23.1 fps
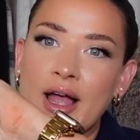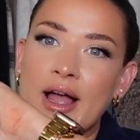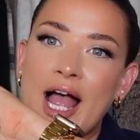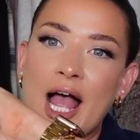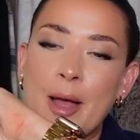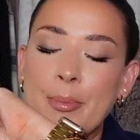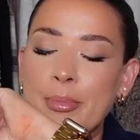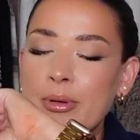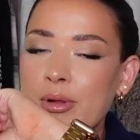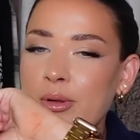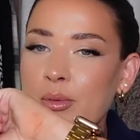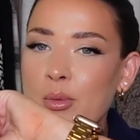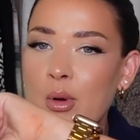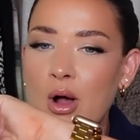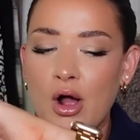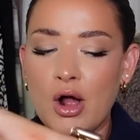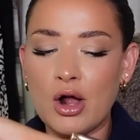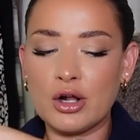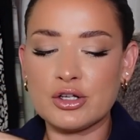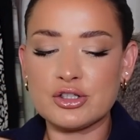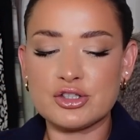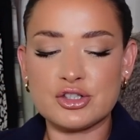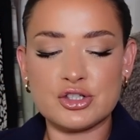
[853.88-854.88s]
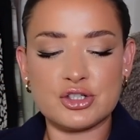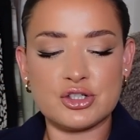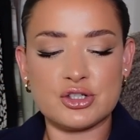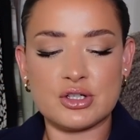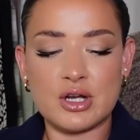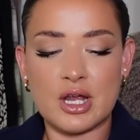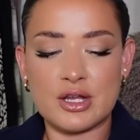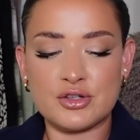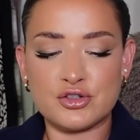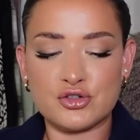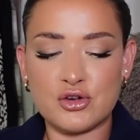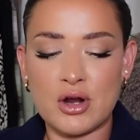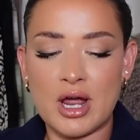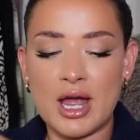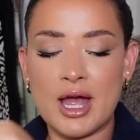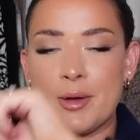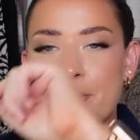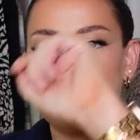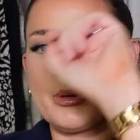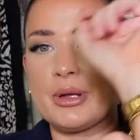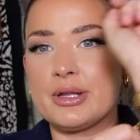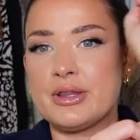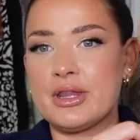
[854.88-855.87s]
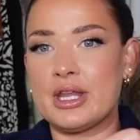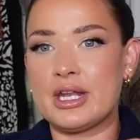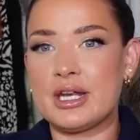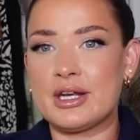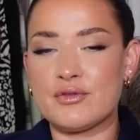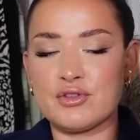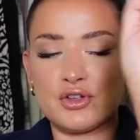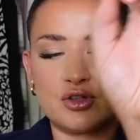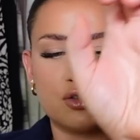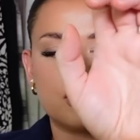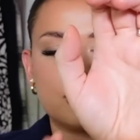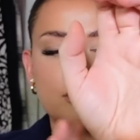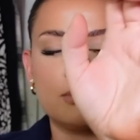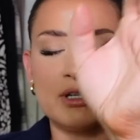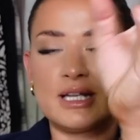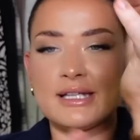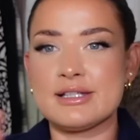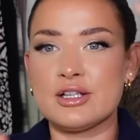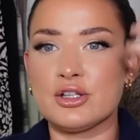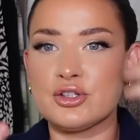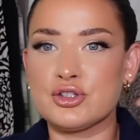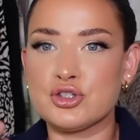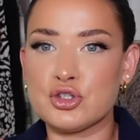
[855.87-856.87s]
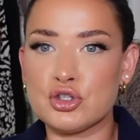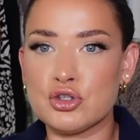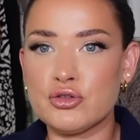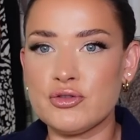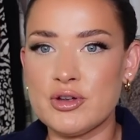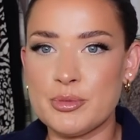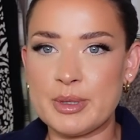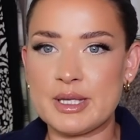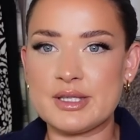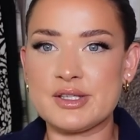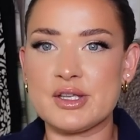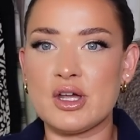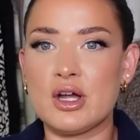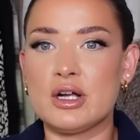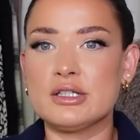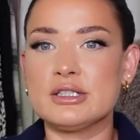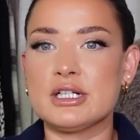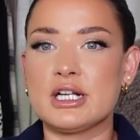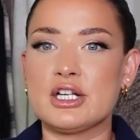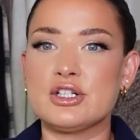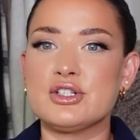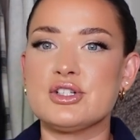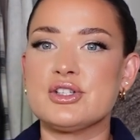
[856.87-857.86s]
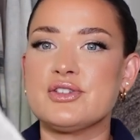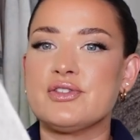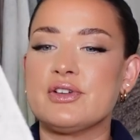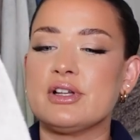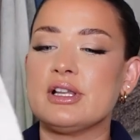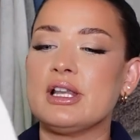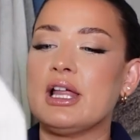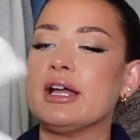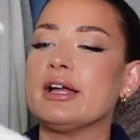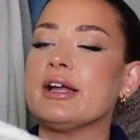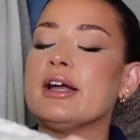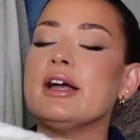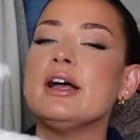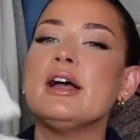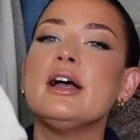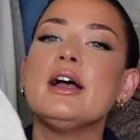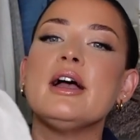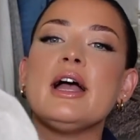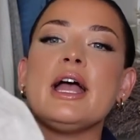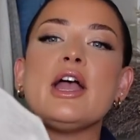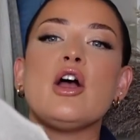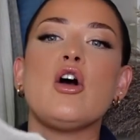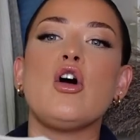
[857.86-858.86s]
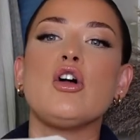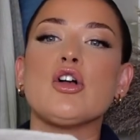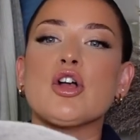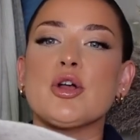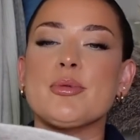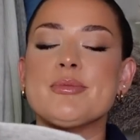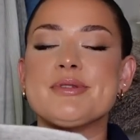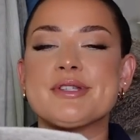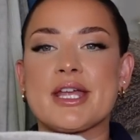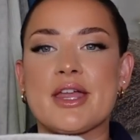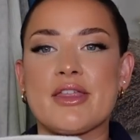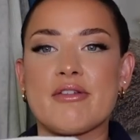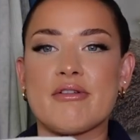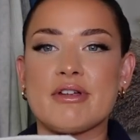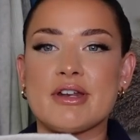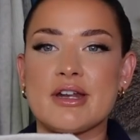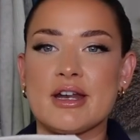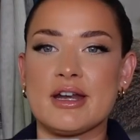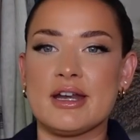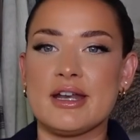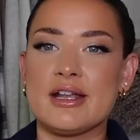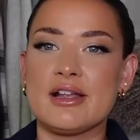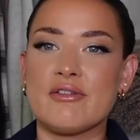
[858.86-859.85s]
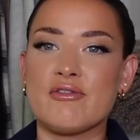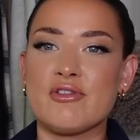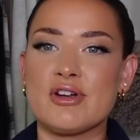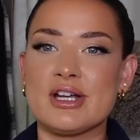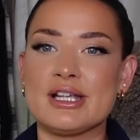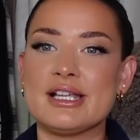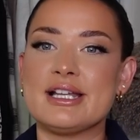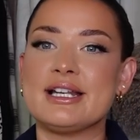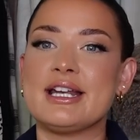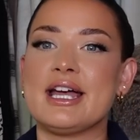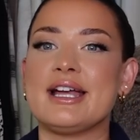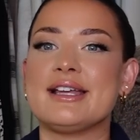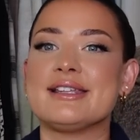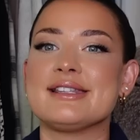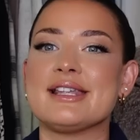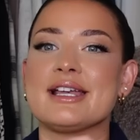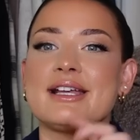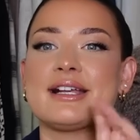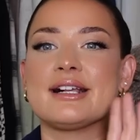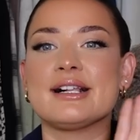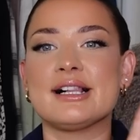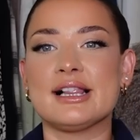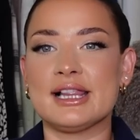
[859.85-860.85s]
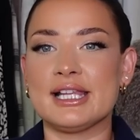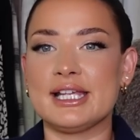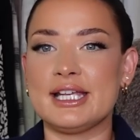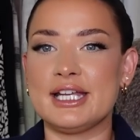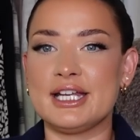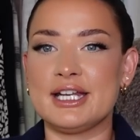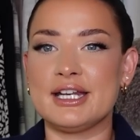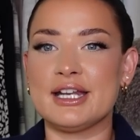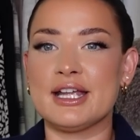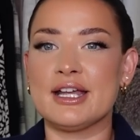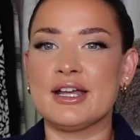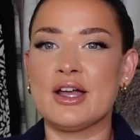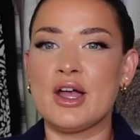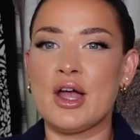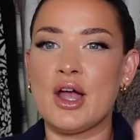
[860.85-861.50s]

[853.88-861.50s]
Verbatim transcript: Apple Watch strap, and then it's got some nice little jewellery bits on, and I just feel like it all comes together in a really nice like clean